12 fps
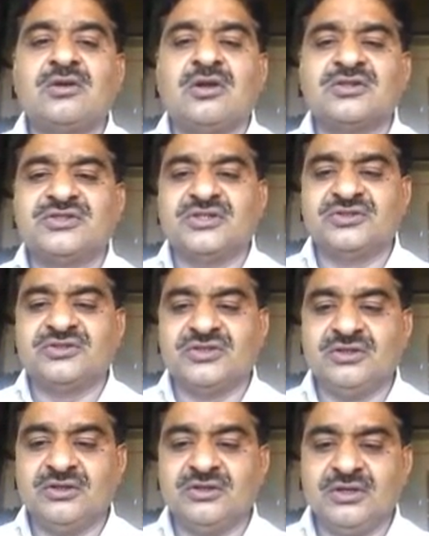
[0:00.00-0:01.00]
cross
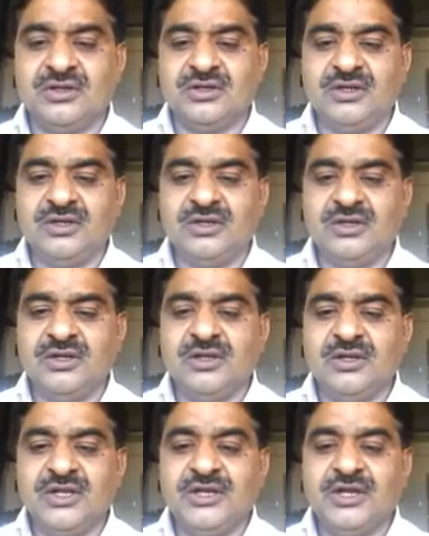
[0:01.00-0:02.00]
section
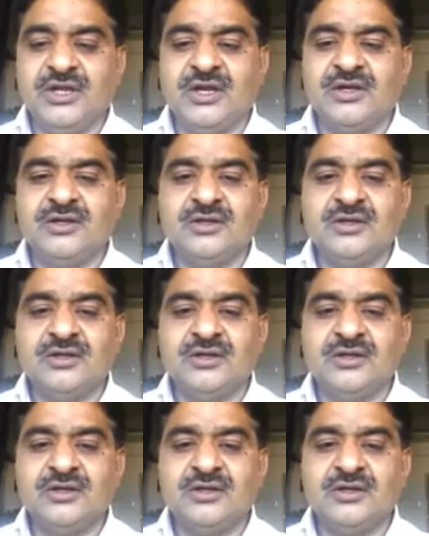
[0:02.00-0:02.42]
area.